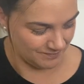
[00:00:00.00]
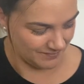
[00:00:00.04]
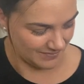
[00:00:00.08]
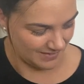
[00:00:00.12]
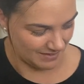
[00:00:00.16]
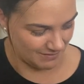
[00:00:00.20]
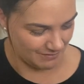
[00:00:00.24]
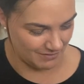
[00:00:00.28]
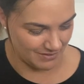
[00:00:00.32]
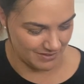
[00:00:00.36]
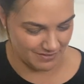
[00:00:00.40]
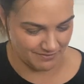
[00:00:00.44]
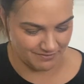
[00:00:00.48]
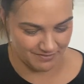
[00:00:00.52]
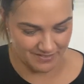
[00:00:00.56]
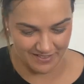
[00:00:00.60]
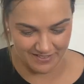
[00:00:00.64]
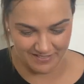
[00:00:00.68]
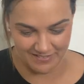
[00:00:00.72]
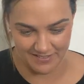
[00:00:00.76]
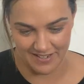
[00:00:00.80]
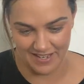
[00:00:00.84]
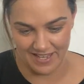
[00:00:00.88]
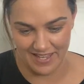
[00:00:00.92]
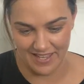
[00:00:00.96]
What have we
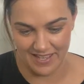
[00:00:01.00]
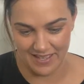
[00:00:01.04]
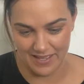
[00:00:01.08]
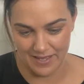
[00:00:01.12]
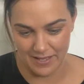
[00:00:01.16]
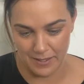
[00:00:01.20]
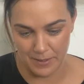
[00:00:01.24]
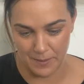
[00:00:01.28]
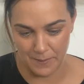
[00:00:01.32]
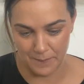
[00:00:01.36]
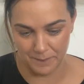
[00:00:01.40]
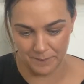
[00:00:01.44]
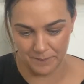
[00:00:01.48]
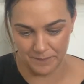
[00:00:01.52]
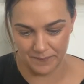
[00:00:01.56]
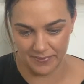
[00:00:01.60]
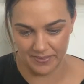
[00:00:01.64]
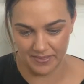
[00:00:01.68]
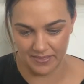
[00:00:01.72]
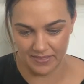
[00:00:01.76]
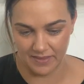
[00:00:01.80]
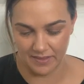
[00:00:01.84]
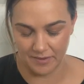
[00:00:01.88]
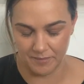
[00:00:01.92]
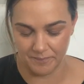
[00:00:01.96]
got here?
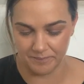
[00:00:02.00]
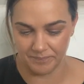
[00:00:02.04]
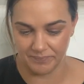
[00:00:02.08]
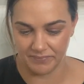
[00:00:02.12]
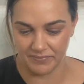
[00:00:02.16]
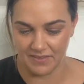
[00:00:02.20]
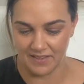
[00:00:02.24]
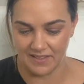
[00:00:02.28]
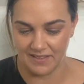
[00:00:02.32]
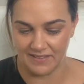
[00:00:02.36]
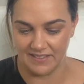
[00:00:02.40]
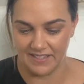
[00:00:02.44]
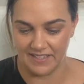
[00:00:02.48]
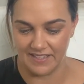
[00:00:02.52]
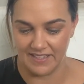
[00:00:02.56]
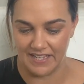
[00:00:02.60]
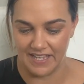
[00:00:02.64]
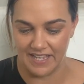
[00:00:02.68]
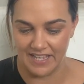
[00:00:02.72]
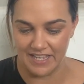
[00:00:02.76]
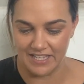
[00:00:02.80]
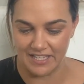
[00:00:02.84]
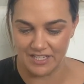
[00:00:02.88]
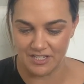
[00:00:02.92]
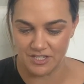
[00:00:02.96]

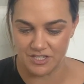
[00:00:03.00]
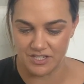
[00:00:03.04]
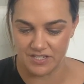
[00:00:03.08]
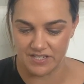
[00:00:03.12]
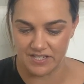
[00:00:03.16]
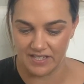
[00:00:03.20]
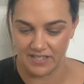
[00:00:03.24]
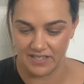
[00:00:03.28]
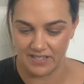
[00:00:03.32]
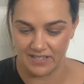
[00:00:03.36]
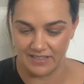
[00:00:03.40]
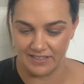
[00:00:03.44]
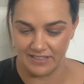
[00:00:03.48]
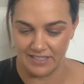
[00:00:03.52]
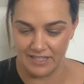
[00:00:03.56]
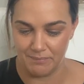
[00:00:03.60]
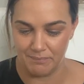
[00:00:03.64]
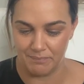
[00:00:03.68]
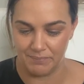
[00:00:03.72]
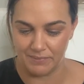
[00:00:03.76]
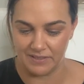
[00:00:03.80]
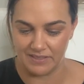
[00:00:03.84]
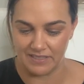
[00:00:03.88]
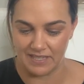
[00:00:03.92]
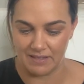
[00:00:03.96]
Laneige Lip
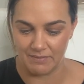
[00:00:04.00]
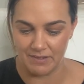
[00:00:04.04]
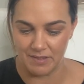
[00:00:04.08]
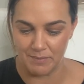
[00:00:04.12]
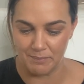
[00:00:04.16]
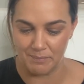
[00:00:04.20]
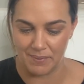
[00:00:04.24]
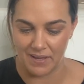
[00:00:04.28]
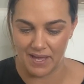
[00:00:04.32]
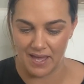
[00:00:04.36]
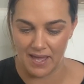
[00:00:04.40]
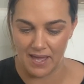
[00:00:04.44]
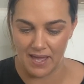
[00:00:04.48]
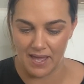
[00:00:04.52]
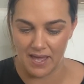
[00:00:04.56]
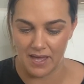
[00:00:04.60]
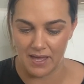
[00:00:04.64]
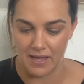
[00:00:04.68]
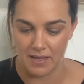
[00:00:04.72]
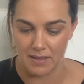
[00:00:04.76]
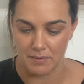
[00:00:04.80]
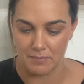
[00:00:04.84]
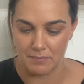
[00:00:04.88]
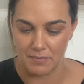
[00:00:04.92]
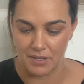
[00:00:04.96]
Glowy
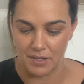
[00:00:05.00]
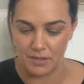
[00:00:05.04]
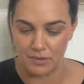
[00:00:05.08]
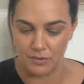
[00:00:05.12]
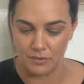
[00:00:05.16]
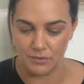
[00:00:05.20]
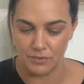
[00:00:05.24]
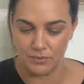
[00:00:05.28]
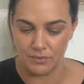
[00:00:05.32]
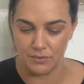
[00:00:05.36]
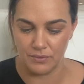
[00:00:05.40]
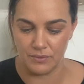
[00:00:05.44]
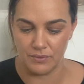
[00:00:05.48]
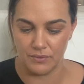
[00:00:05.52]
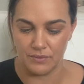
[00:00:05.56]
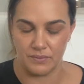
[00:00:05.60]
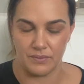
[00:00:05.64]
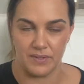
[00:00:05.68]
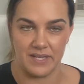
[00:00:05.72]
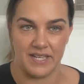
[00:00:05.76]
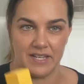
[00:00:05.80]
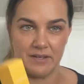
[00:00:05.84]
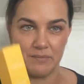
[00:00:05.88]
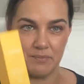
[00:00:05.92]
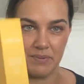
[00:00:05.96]
Balm. Ooh,
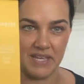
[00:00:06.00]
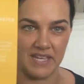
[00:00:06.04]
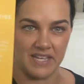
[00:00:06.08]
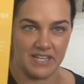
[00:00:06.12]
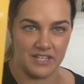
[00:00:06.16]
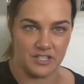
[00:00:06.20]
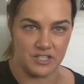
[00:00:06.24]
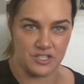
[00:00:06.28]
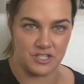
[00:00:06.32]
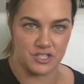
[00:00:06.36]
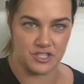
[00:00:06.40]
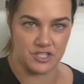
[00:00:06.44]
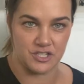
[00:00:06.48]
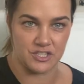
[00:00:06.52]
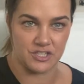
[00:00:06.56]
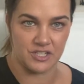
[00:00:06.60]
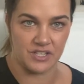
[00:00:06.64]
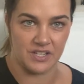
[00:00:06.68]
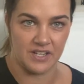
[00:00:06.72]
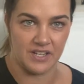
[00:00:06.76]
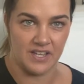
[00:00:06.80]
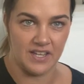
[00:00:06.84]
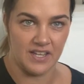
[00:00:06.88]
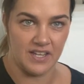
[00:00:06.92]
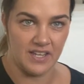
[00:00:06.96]
in peach.
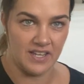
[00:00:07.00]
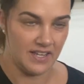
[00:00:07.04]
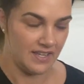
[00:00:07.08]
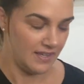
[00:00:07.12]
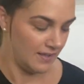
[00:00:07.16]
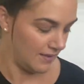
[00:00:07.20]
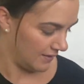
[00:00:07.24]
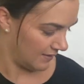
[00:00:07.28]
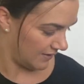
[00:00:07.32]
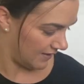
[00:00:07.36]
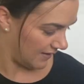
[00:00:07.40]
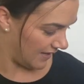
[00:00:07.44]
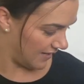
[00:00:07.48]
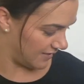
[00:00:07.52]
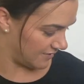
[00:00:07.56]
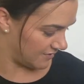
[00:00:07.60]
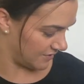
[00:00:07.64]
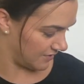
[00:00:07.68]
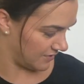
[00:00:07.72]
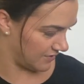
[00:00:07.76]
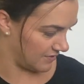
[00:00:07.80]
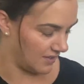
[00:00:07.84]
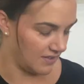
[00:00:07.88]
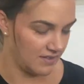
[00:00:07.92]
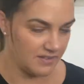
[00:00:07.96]
I
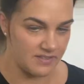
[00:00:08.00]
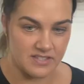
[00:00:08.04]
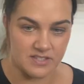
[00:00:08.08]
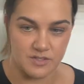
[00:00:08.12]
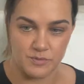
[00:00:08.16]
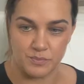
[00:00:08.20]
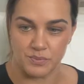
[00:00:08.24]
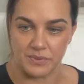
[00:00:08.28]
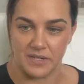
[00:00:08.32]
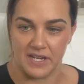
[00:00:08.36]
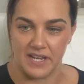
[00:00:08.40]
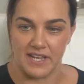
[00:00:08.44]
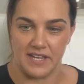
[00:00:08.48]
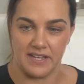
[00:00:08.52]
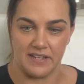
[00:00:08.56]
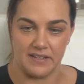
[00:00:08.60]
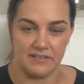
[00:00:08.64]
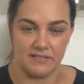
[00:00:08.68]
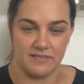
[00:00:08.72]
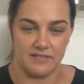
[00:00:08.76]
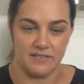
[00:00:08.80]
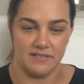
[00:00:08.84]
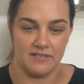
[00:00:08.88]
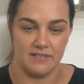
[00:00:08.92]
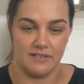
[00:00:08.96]
don't know this
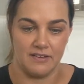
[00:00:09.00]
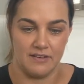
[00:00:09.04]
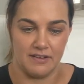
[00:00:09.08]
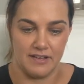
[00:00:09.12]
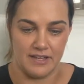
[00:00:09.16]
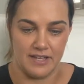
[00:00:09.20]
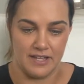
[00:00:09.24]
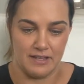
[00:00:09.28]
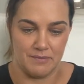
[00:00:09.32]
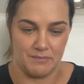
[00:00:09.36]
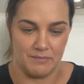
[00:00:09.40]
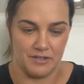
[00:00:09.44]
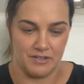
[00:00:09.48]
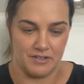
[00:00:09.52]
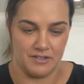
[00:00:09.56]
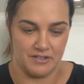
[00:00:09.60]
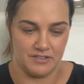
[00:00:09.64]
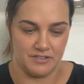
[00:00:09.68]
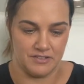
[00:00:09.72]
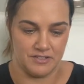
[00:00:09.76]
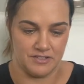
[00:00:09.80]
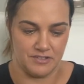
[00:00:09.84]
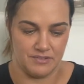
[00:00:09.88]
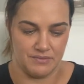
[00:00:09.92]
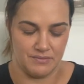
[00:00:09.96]
brand. I am going
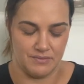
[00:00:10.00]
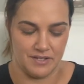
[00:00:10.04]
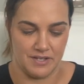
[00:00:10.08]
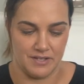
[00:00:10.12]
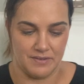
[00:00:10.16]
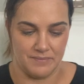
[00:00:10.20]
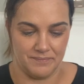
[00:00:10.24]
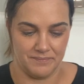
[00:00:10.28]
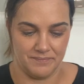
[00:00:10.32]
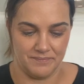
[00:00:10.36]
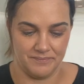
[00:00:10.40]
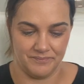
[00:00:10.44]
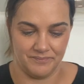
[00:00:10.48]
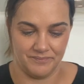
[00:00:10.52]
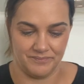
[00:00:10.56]
to